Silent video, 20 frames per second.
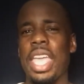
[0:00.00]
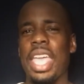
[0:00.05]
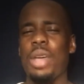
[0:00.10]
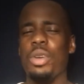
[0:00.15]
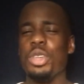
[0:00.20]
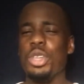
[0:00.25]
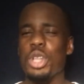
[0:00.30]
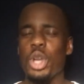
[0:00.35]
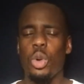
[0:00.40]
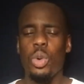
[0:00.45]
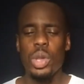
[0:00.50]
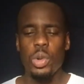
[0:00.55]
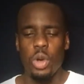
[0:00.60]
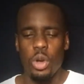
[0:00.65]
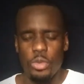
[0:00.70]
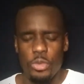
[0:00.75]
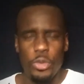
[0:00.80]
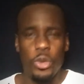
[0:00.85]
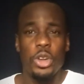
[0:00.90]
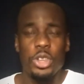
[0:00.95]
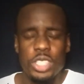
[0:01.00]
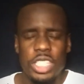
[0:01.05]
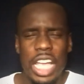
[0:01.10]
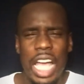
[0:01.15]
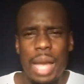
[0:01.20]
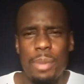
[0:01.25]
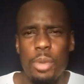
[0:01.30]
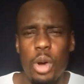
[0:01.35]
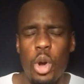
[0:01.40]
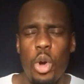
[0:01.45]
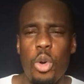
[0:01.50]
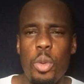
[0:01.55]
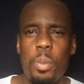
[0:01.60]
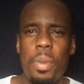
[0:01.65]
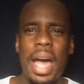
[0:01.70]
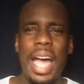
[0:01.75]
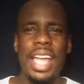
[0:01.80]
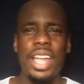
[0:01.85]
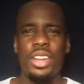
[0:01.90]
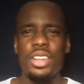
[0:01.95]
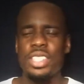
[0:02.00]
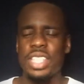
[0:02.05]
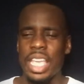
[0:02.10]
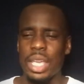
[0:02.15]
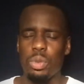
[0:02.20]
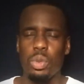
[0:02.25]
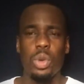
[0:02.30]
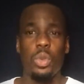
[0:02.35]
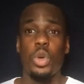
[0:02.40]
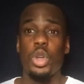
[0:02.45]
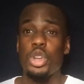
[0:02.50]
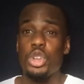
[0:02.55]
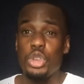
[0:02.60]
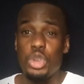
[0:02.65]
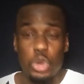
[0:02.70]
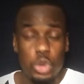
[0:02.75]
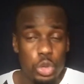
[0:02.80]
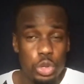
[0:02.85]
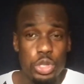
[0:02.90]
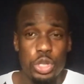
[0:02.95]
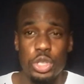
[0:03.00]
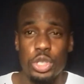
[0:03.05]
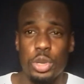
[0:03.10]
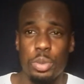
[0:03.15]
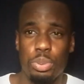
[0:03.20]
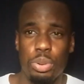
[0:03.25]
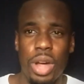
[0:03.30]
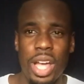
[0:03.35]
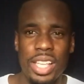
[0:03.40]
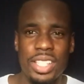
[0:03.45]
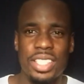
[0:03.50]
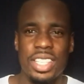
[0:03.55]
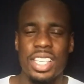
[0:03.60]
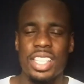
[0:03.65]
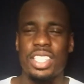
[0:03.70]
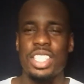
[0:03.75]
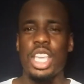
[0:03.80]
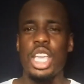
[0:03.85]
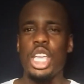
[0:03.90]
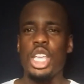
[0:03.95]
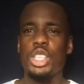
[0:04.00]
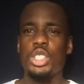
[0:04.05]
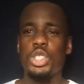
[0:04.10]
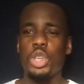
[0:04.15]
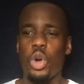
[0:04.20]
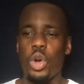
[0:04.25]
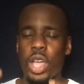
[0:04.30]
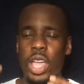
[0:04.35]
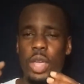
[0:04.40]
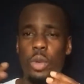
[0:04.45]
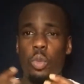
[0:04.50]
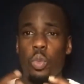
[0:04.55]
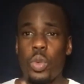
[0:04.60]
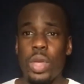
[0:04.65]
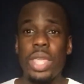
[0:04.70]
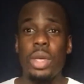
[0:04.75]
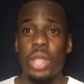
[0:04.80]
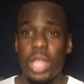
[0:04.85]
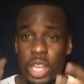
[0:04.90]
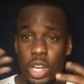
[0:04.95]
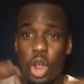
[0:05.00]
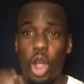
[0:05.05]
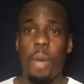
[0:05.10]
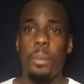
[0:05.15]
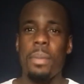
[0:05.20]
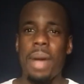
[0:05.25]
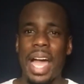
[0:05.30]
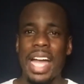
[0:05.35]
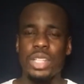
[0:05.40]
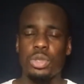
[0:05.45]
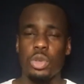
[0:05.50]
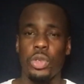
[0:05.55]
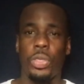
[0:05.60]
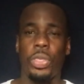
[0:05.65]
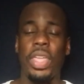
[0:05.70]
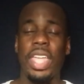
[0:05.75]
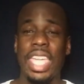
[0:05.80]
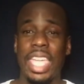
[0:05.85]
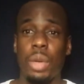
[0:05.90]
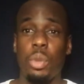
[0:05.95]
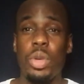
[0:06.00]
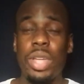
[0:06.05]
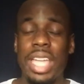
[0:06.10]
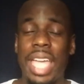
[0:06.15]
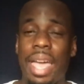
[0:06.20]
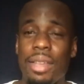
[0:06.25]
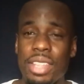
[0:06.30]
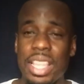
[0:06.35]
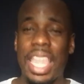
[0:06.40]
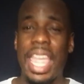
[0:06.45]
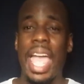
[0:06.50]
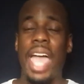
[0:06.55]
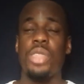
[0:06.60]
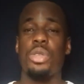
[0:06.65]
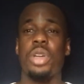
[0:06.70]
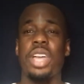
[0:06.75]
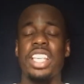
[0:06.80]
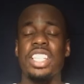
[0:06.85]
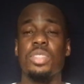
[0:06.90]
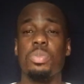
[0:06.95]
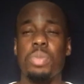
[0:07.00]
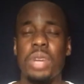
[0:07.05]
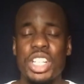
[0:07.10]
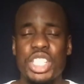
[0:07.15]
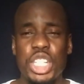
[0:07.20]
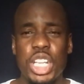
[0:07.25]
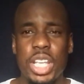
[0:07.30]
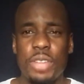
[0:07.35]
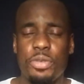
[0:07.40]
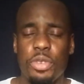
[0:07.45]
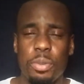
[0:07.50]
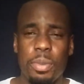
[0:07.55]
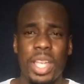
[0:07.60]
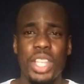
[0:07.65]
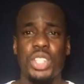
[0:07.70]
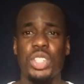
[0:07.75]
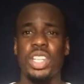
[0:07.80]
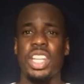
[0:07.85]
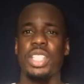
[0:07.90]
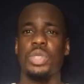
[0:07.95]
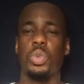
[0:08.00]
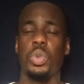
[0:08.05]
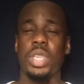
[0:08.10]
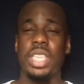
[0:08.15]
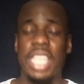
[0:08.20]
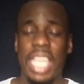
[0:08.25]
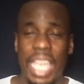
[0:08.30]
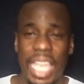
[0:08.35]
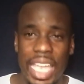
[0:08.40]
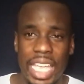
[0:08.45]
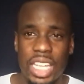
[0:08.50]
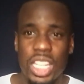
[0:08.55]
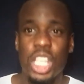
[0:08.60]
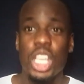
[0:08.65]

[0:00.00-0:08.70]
You know, we were first-time home buyers and we were new to the process. So we, in our minds, were thinking we have to gather as much information as we can